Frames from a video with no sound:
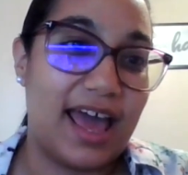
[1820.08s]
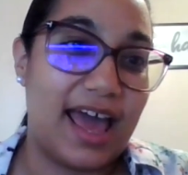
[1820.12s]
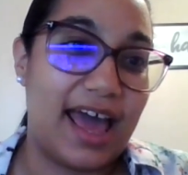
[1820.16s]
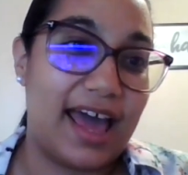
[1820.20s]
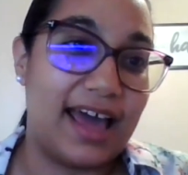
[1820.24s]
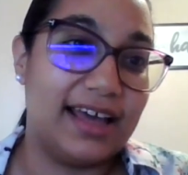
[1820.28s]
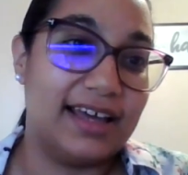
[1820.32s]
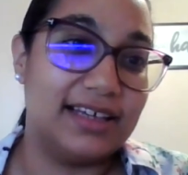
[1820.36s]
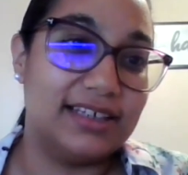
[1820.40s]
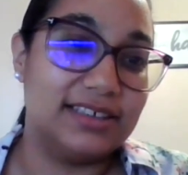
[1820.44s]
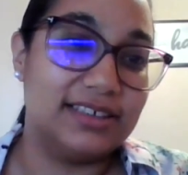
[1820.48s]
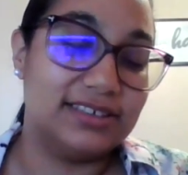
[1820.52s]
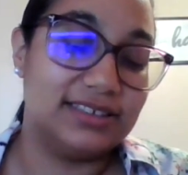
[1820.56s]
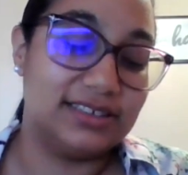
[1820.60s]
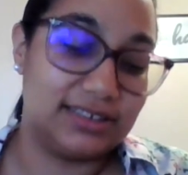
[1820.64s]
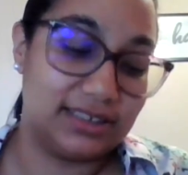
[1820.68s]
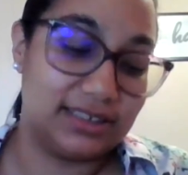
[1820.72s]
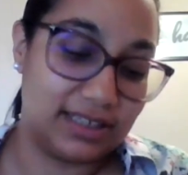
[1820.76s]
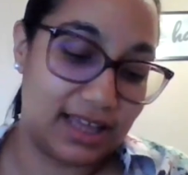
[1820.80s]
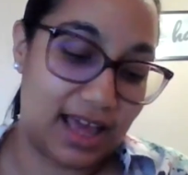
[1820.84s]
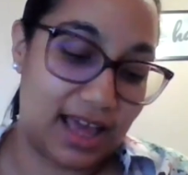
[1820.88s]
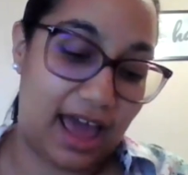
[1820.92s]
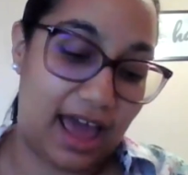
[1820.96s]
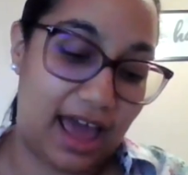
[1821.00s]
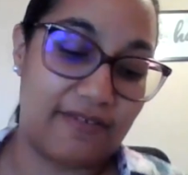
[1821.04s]
As
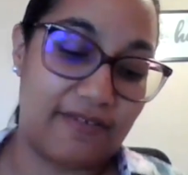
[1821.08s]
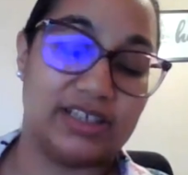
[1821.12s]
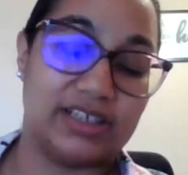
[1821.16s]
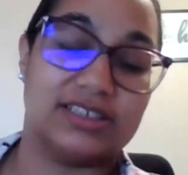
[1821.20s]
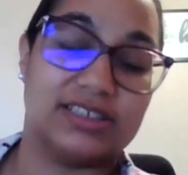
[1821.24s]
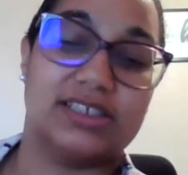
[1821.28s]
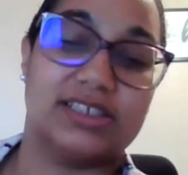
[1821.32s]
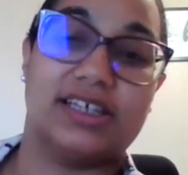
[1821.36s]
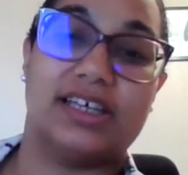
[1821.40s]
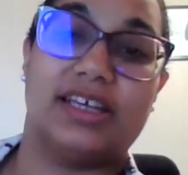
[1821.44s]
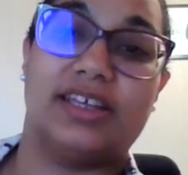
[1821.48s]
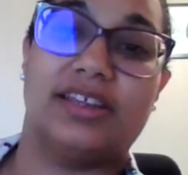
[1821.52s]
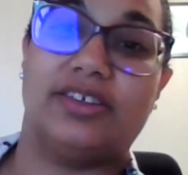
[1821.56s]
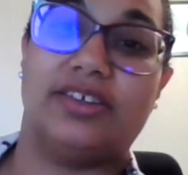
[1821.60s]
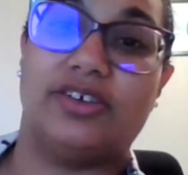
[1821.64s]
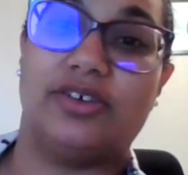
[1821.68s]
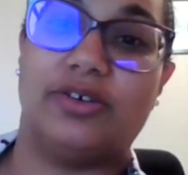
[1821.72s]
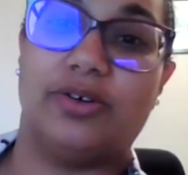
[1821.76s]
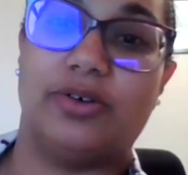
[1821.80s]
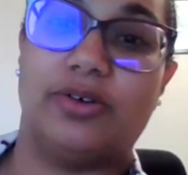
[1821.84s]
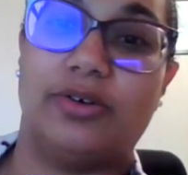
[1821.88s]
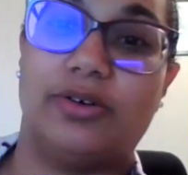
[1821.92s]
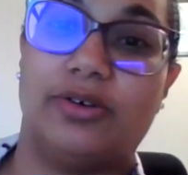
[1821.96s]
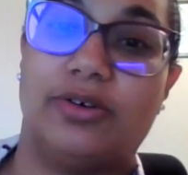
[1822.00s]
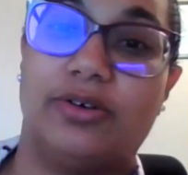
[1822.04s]
obviously
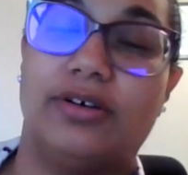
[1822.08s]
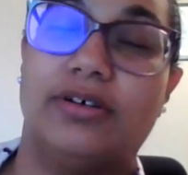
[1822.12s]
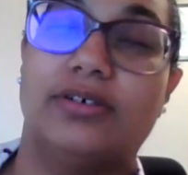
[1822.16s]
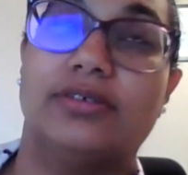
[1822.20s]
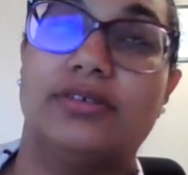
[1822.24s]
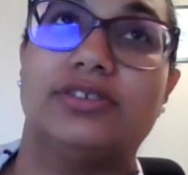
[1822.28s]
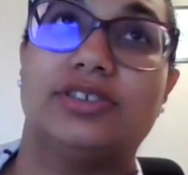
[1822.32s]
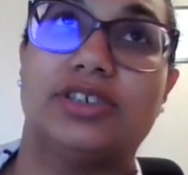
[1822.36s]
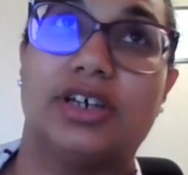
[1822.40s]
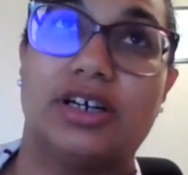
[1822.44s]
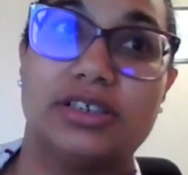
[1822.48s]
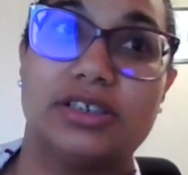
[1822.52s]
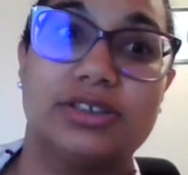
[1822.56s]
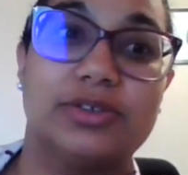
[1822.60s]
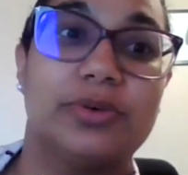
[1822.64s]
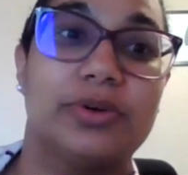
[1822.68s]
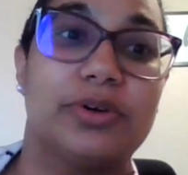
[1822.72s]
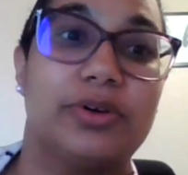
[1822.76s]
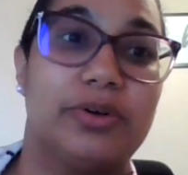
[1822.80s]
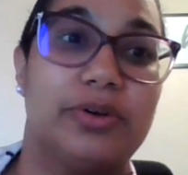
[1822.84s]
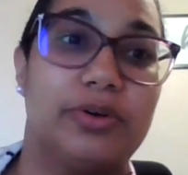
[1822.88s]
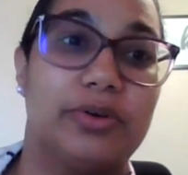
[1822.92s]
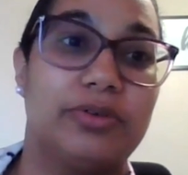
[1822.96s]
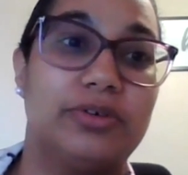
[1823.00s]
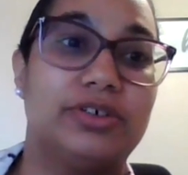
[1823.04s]
you'll talk to
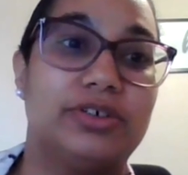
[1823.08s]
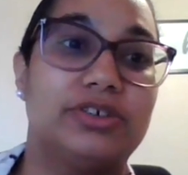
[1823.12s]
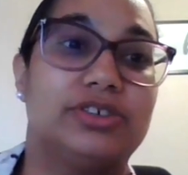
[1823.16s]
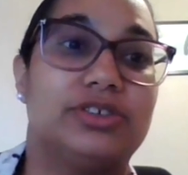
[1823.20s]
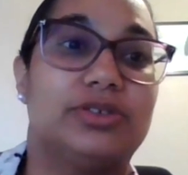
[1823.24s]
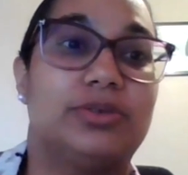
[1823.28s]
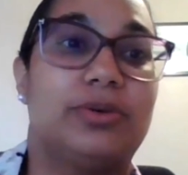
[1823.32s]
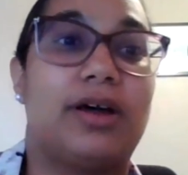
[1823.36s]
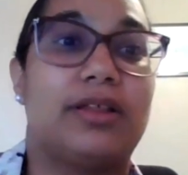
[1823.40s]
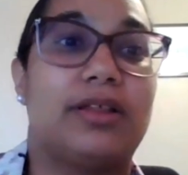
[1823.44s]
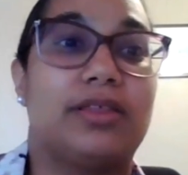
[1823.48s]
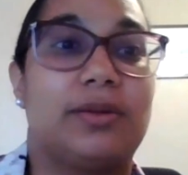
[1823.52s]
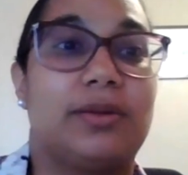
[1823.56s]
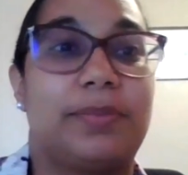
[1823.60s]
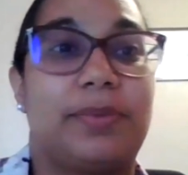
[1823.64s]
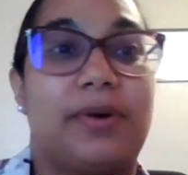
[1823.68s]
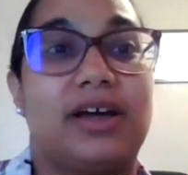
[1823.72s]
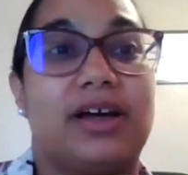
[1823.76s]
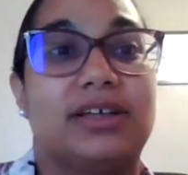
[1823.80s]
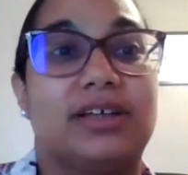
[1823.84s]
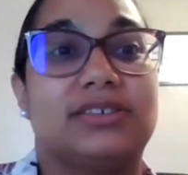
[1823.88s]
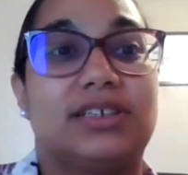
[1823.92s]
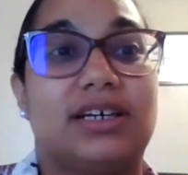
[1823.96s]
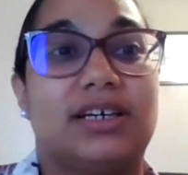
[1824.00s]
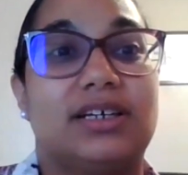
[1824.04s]
recruiters throughout the
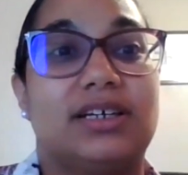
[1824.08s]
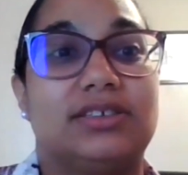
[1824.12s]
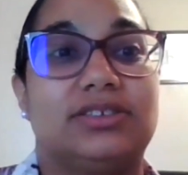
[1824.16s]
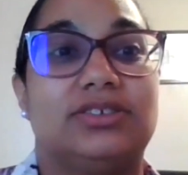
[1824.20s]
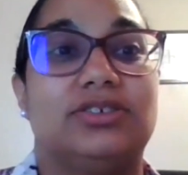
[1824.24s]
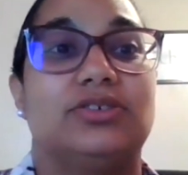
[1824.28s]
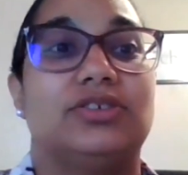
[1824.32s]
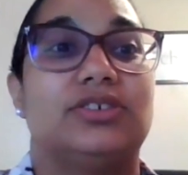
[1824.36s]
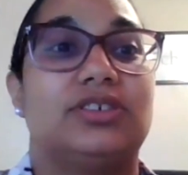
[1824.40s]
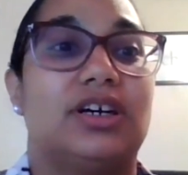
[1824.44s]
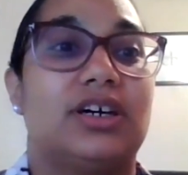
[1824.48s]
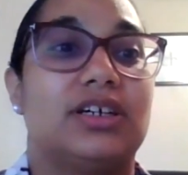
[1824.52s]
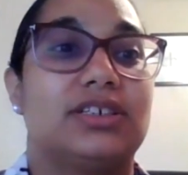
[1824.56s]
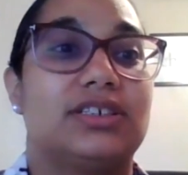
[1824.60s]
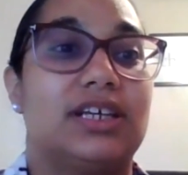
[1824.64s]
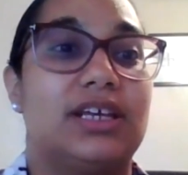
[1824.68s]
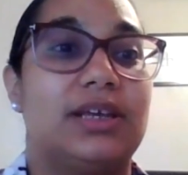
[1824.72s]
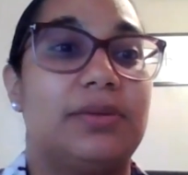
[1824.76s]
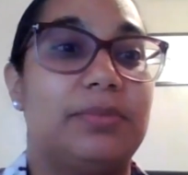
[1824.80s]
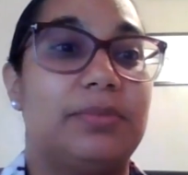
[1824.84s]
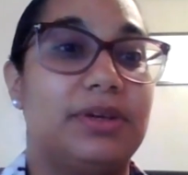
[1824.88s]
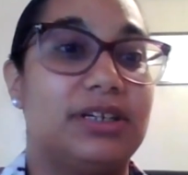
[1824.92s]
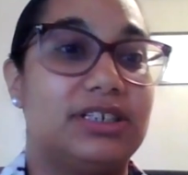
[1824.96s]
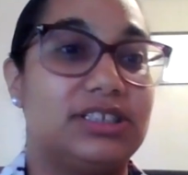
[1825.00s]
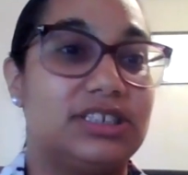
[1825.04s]
process, you'll talk to
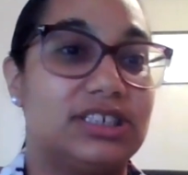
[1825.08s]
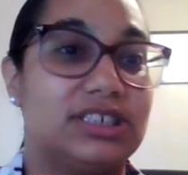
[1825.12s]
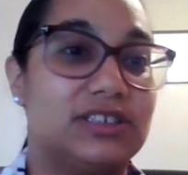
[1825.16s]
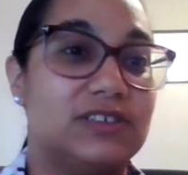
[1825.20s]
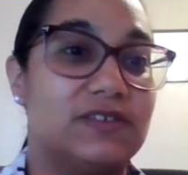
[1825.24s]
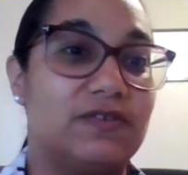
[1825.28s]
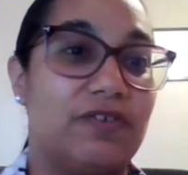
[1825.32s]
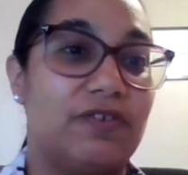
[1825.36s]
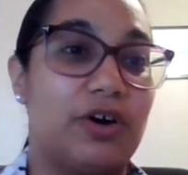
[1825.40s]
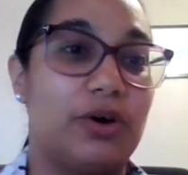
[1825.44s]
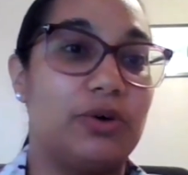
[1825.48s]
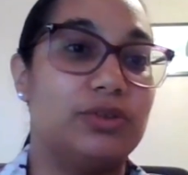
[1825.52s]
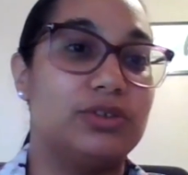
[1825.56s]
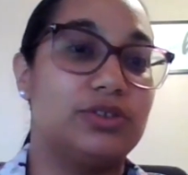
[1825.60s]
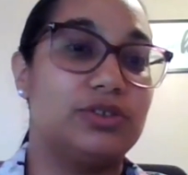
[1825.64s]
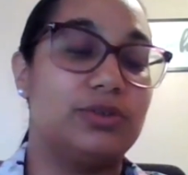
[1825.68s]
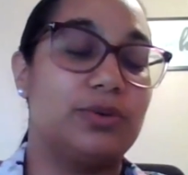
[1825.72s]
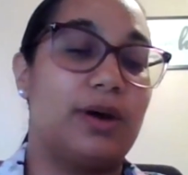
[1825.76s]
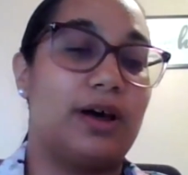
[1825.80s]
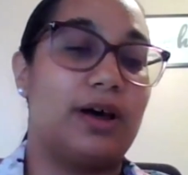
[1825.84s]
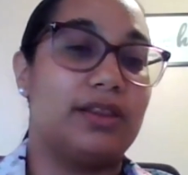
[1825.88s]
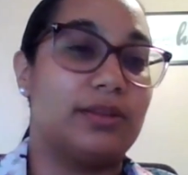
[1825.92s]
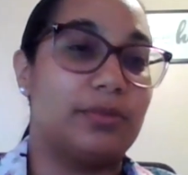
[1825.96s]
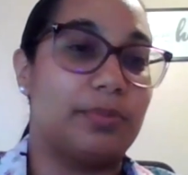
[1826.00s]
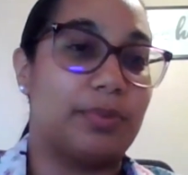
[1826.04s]
admissions folks
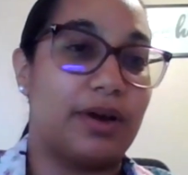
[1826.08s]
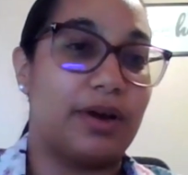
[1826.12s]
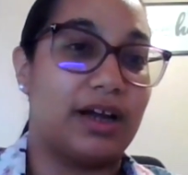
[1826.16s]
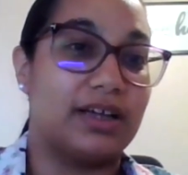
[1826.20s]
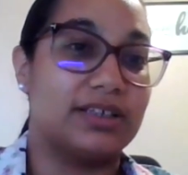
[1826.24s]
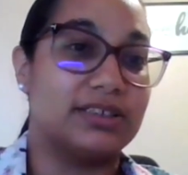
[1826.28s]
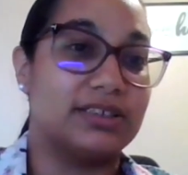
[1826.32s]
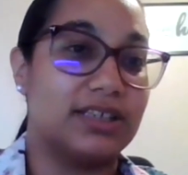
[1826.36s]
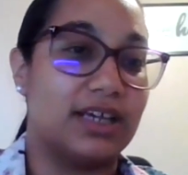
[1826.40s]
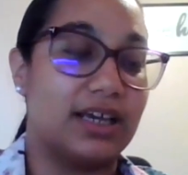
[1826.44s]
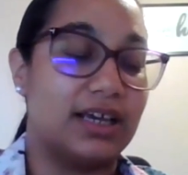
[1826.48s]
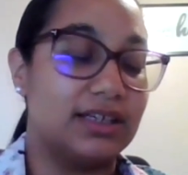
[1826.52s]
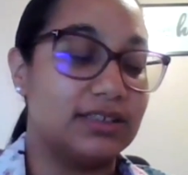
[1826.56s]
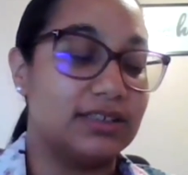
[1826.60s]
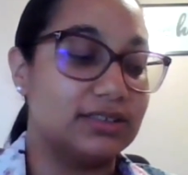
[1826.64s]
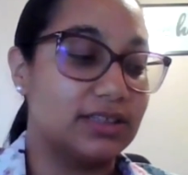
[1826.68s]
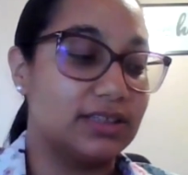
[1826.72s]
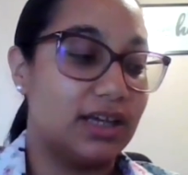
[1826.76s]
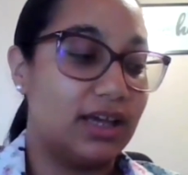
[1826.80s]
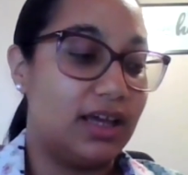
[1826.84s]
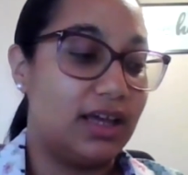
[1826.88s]
throughout the process.